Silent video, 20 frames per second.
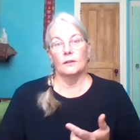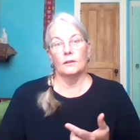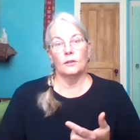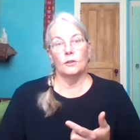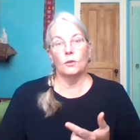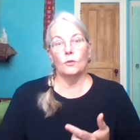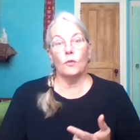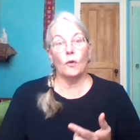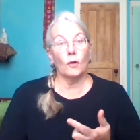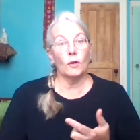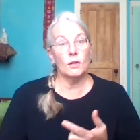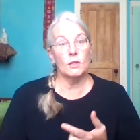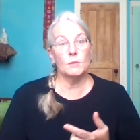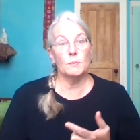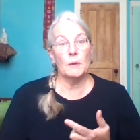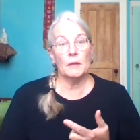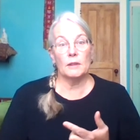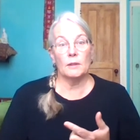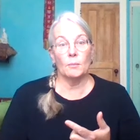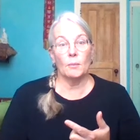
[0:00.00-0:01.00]
You've already
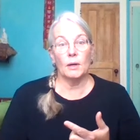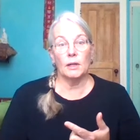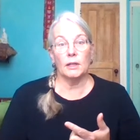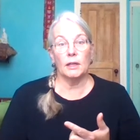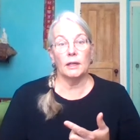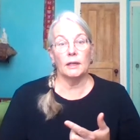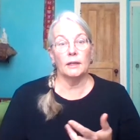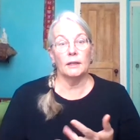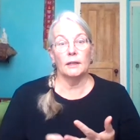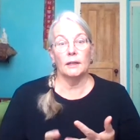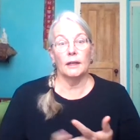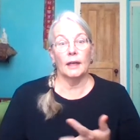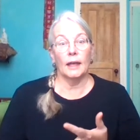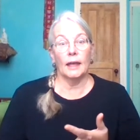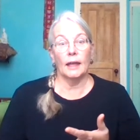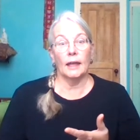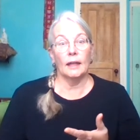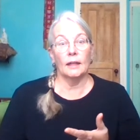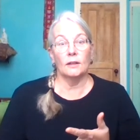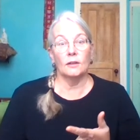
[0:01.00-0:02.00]
spent the money
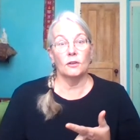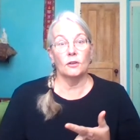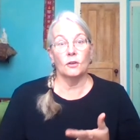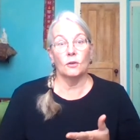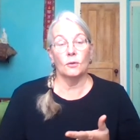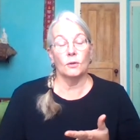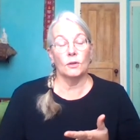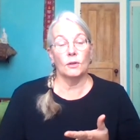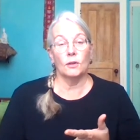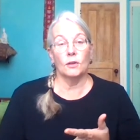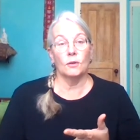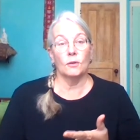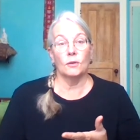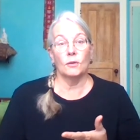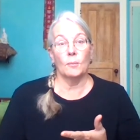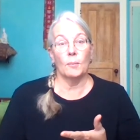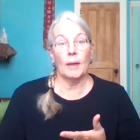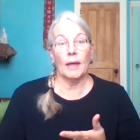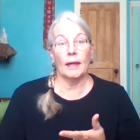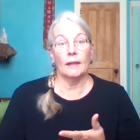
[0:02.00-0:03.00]
and you're in a
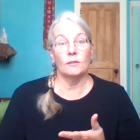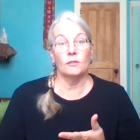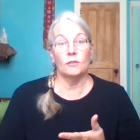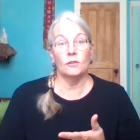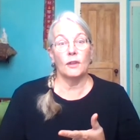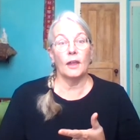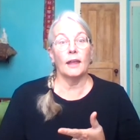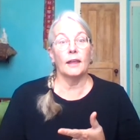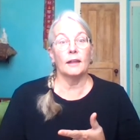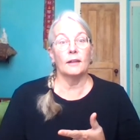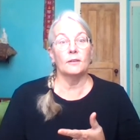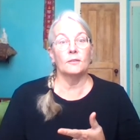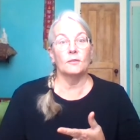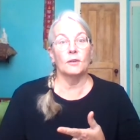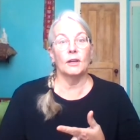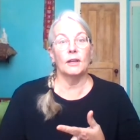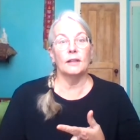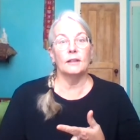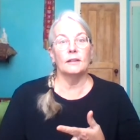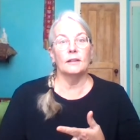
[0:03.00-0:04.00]
bad state,
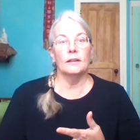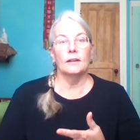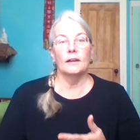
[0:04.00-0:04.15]
right?